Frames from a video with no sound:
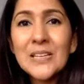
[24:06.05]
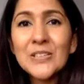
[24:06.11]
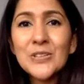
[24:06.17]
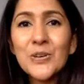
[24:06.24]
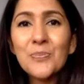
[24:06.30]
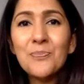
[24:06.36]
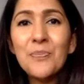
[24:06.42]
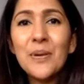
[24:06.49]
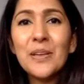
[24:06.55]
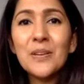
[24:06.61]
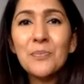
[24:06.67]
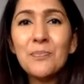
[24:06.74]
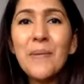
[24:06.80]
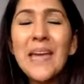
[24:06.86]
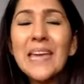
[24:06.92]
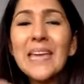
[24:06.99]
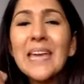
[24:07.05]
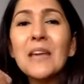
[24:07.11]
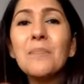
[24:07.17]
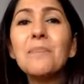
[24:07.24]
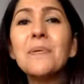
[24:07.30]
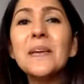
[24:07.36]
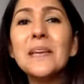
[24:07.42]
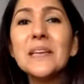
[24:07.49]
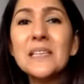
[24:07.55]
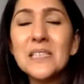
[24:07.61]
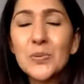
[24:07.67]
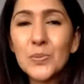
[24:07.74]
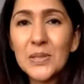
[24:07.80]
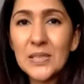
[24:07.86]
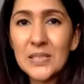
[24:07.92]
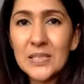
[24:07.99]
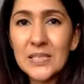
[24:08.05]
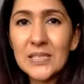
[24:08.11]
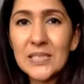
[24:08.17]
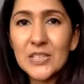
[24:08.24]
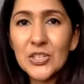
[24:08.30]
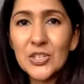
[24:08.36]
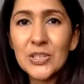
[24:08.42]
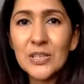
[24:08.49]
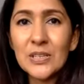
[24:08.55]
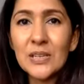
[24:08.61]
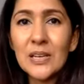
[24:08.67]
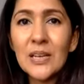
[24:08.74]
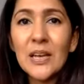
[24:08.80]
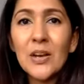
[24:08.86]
So making peace with the decision.